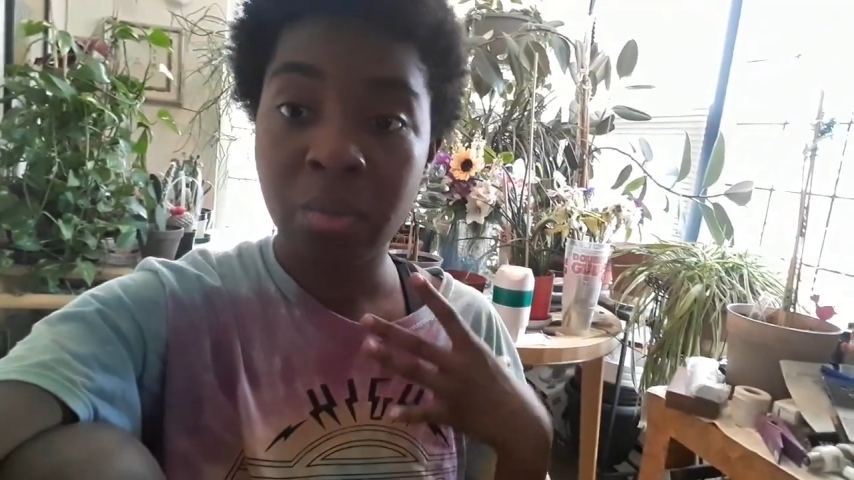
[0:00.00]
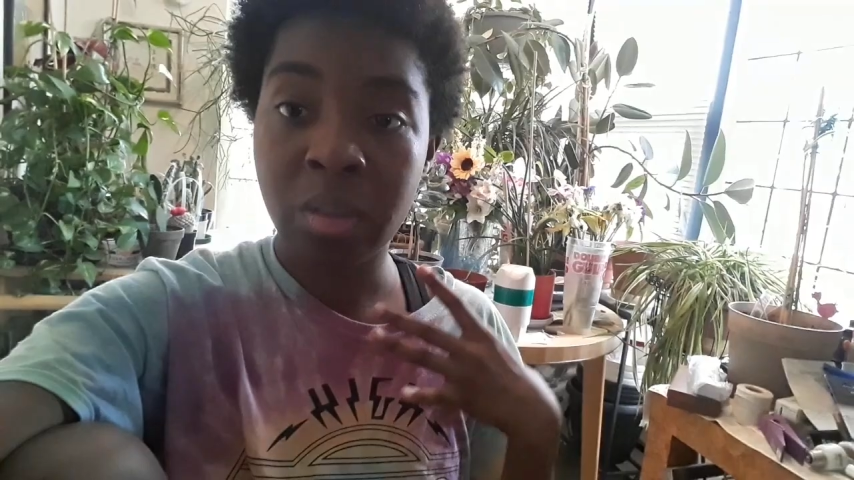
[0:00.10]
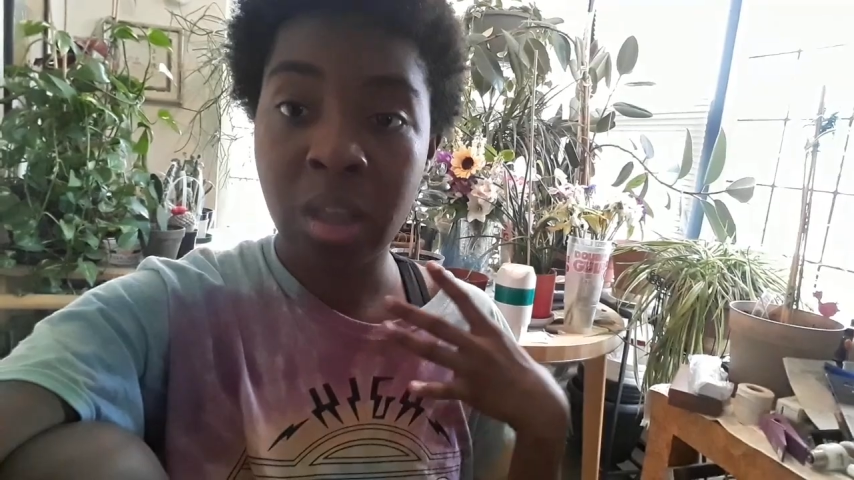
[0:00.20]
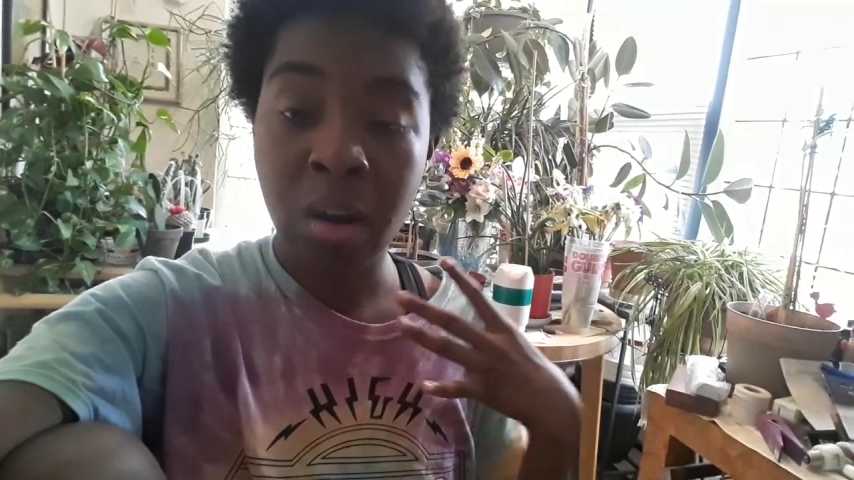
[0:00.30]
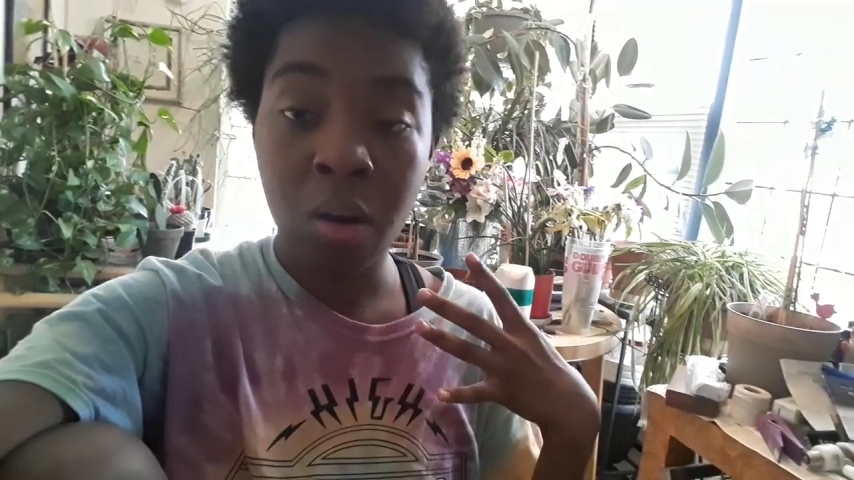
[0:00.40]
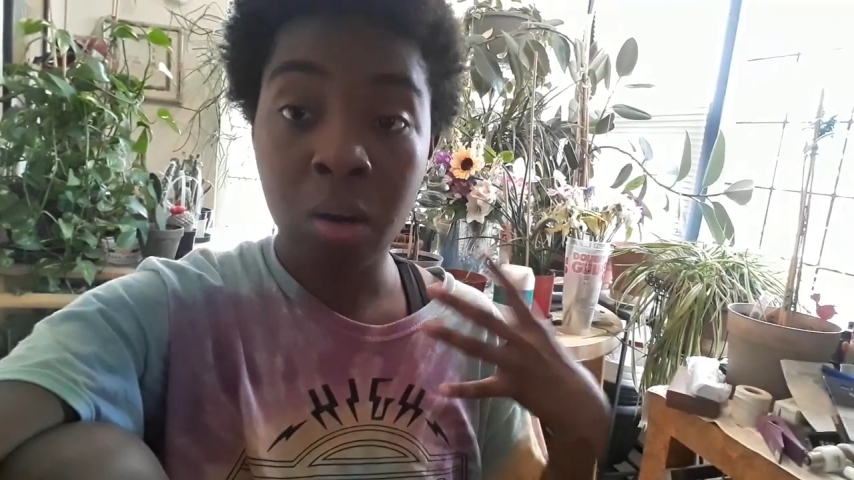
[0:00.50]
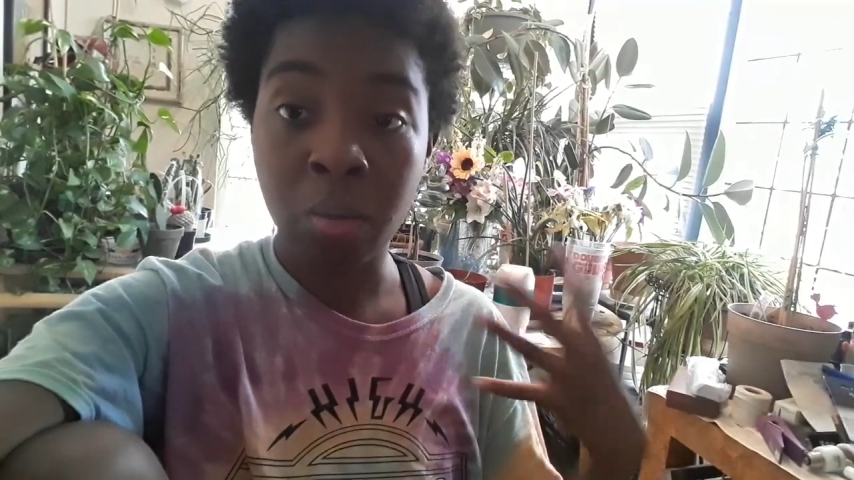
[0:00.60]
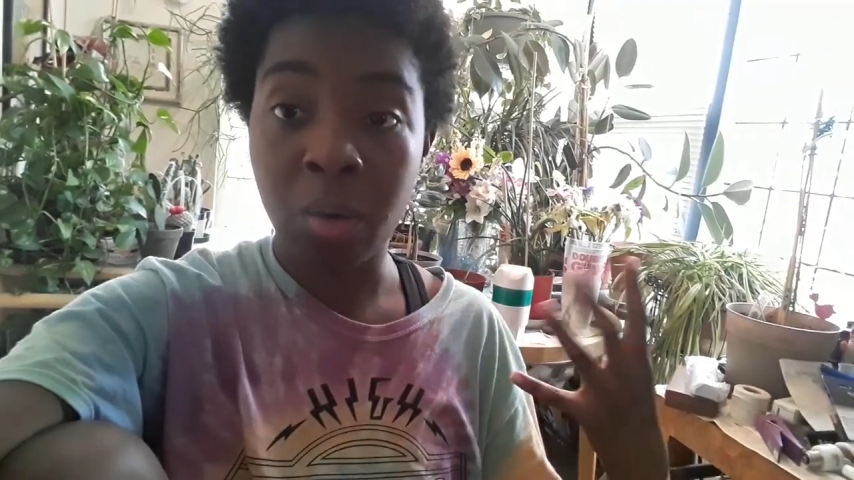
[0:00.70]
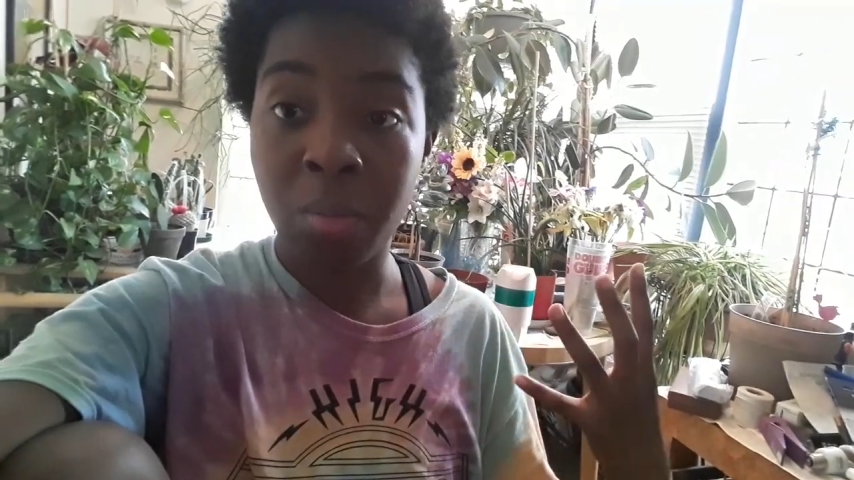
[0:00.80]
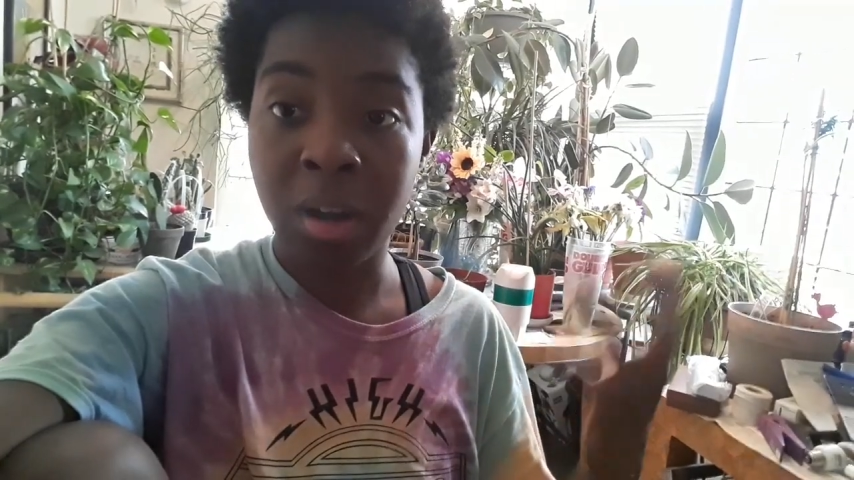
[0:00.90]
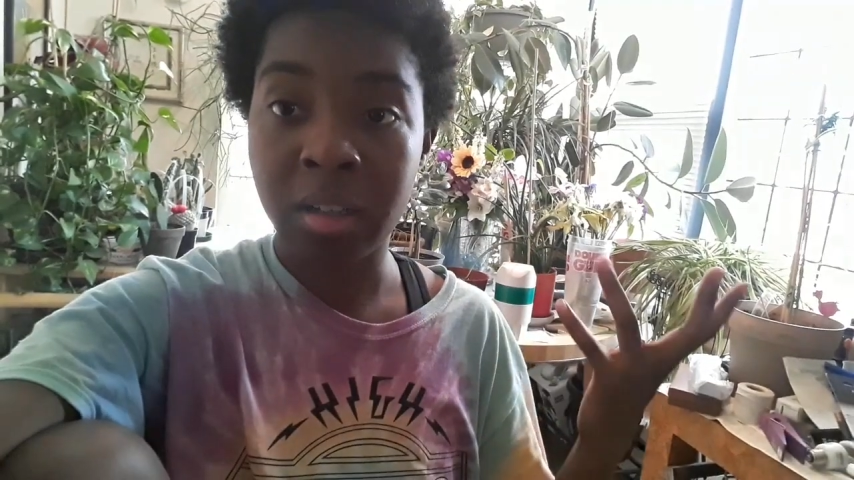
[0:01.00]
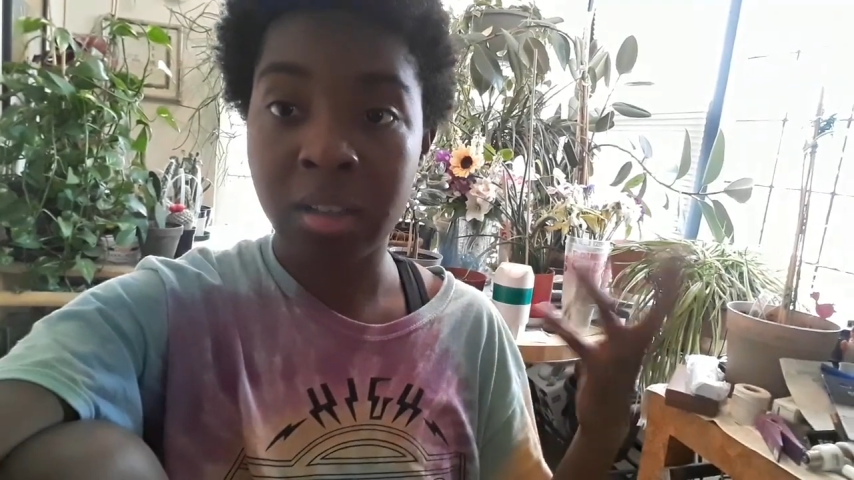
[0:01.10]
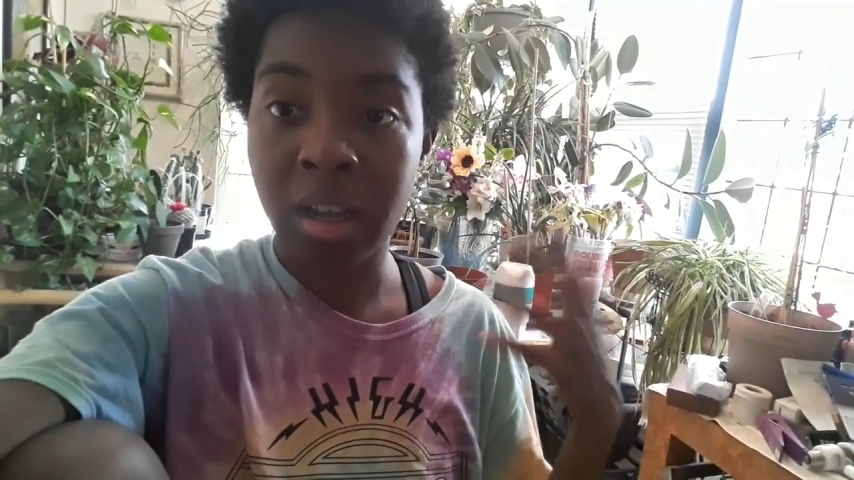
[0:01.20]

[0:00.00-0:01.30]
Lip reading: that are robots